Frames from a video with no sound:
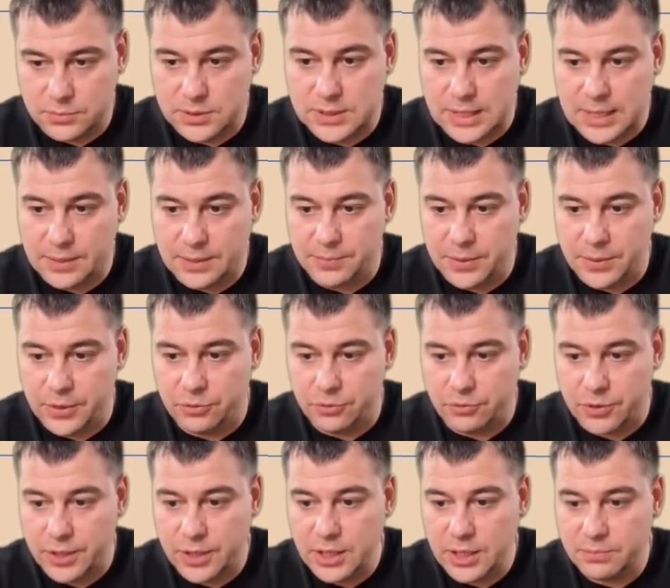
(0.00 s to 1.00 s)
type in
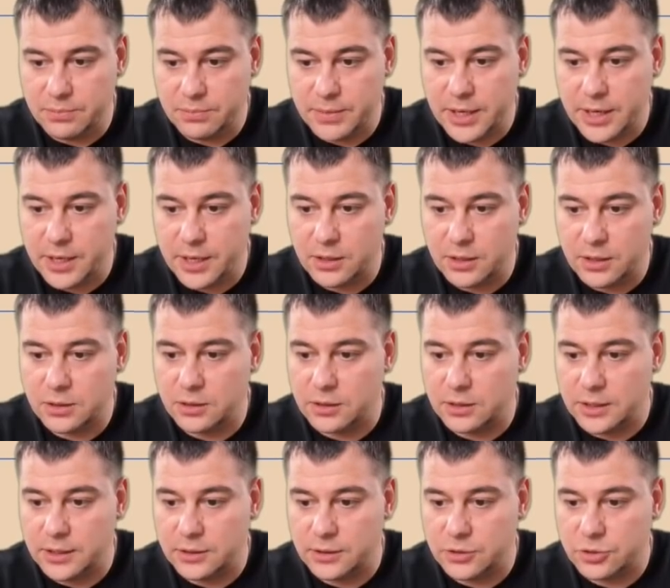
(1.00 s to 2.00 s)
your email
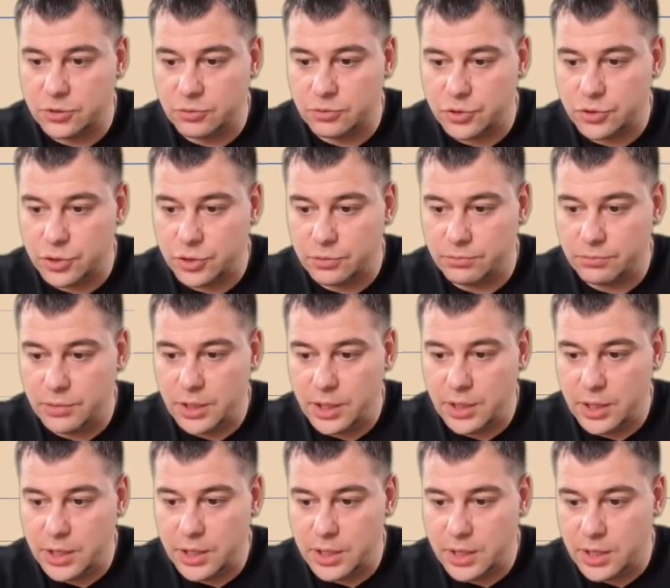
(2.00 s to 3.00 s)
and social
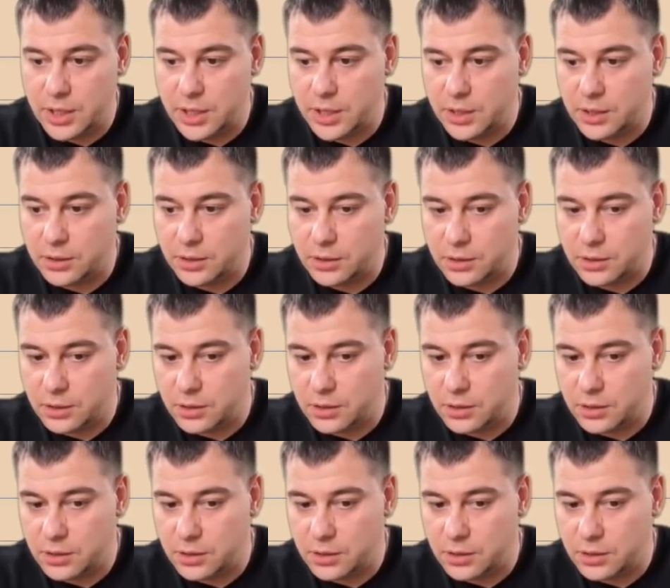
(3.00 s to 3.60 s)
media.